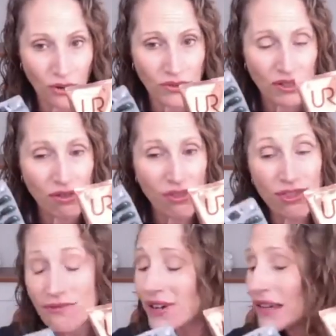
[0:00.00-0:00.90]
So
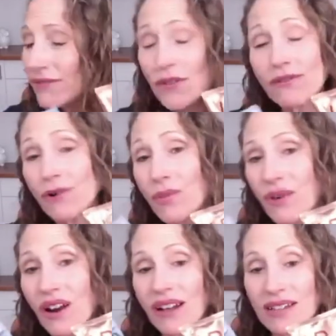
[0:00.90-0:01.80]
3 of the 4
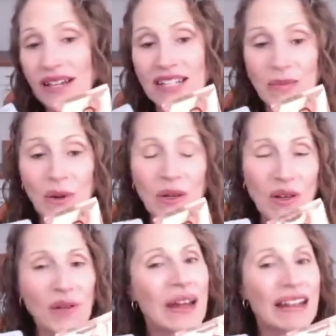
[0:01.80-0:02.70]
products I spoke
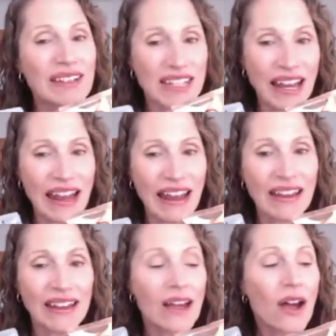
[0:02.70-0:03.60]
about today